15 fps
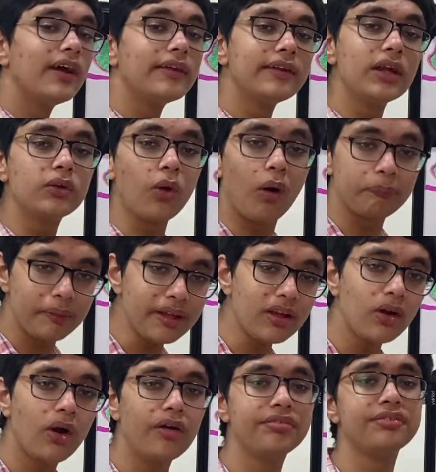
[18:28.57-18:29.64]
the topic
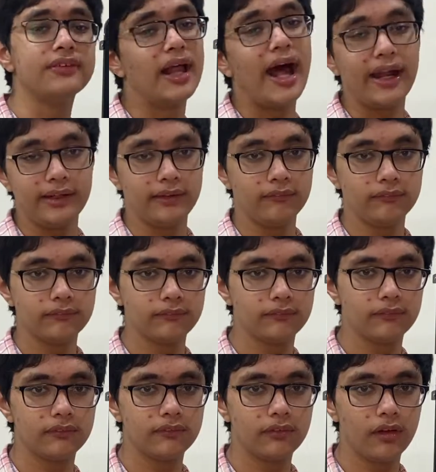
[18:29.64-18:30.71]
of land.
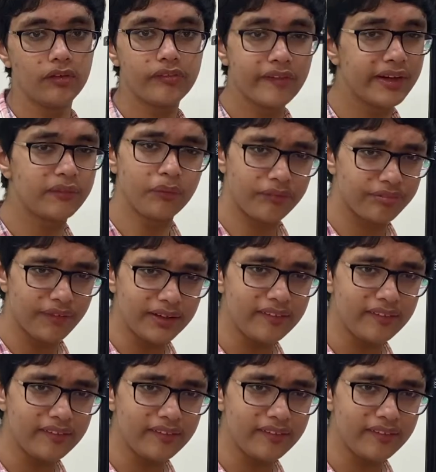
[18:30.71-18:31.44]
So it was very